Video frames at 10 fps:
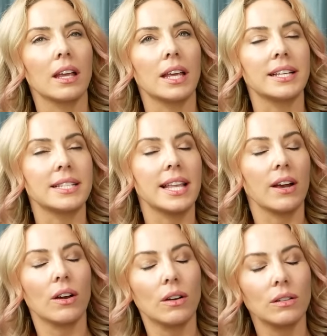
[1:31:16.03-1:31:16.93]
Is
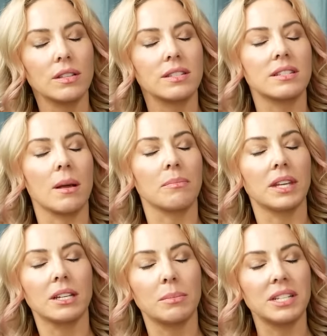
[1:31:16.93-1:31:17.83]
there
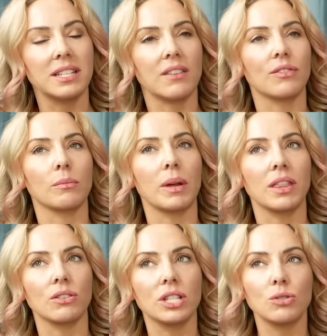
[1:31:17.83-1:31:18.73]
something to be said for,
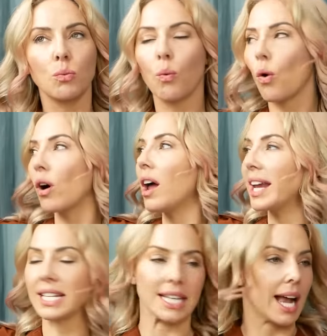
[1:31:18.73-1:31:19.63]
there's this war on
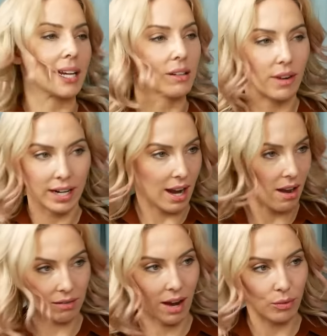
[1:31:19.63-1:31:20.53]
anxiety right
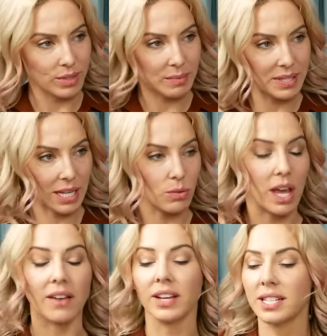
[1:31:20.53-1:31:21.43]
now. Everyone's obsessed with,
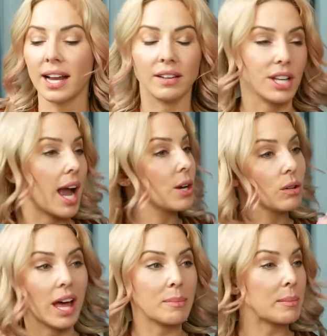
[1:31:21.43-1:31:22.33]
I have anxiety. I know a
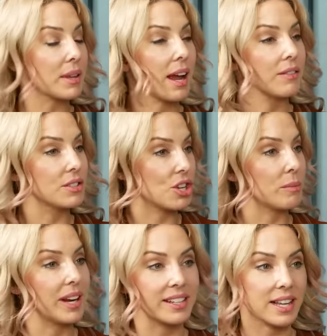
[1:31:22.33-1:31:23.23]
lot of people that have
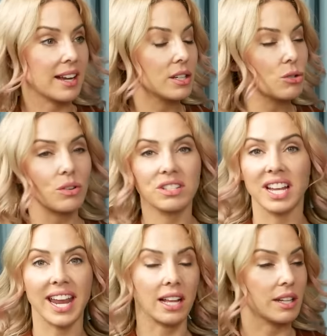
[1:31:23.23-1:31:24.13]
legitimate anxiety disorders.
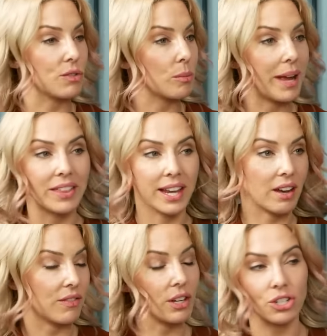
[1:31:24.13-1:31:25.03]
They can't leave their bed. They
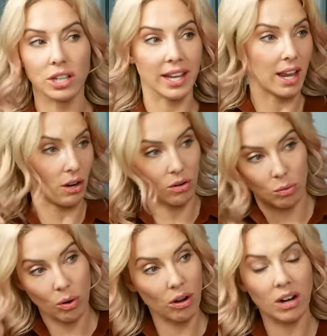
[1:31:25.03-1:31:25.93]
can't function. They can't go to
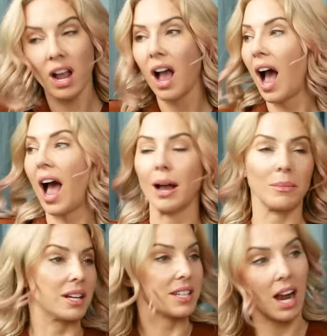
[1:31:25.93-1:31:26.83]
work. I'm
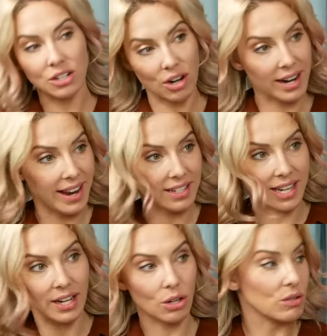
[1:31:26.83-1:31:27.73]
not a doctor. I can't
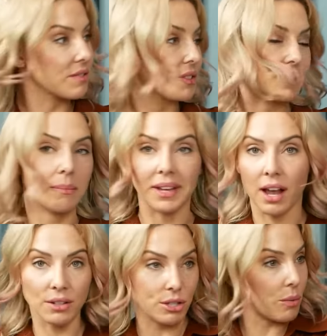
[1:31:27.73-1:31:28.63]
diagnose if there's something
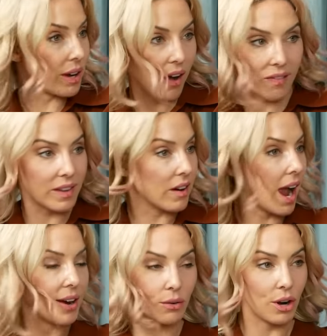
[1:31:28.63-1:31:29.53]
else going on there.
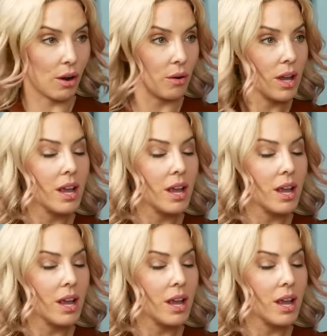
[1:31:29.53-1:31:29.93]
I don't know.